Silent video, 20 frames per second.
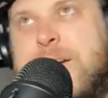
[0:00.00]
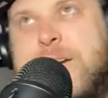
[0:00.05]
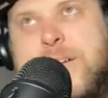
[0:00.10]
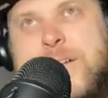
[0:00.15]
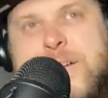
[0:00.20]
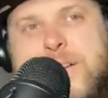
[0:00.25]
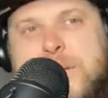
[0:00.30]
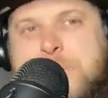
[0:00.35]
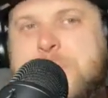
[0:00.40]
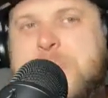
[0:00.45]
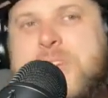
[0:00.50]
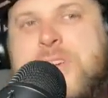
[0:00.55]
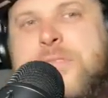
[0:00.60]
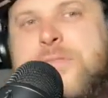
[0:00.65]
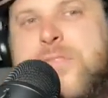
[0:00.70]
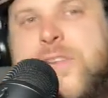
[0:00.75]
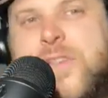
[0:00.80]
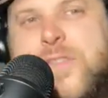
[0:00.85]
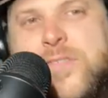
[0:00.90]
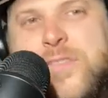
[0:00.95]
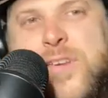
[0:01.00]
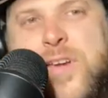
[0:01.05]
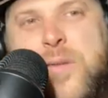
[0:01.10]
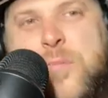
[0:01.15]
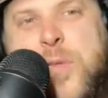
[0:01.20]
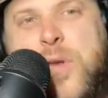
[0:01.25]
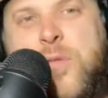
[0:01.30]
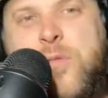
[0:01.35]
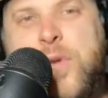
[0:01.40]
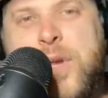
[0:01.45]
Defense
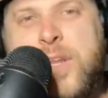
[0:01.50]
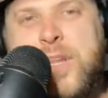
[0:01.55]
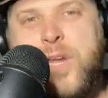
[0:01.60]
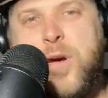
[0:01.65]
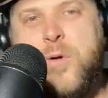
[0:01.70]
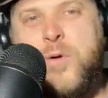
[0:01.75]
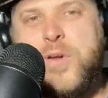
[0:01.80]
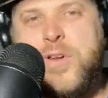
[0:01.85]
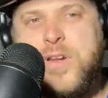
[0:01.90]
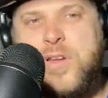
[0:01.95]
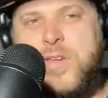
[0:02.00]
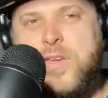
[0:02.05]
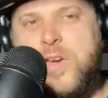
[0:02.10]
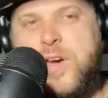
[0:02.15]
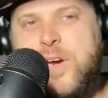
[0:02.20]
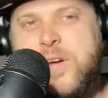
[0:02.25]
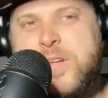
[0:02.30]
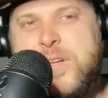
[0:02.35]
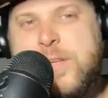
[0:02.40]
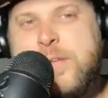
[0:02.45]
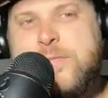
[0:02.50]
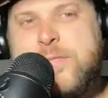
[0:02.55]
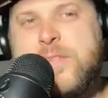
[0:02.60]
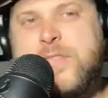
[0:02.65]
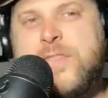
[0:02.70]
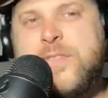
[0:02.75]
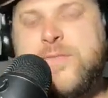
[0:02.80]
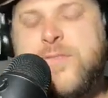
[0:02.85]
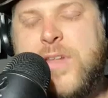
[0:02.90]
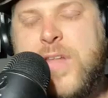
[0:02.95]
going to be reloaded, a young
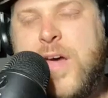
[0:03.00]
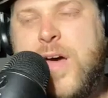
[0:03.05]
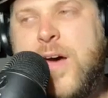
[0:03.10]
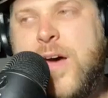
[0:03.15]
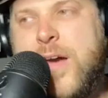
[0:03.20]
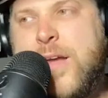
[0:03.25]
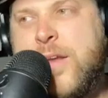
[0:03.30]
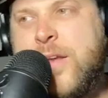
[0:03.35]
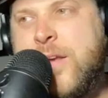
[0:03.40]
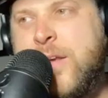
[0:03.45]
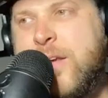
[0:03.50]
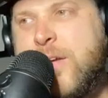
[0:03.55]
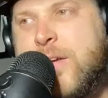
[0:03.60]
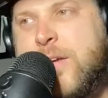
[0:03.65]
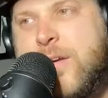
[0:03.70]
defensive line.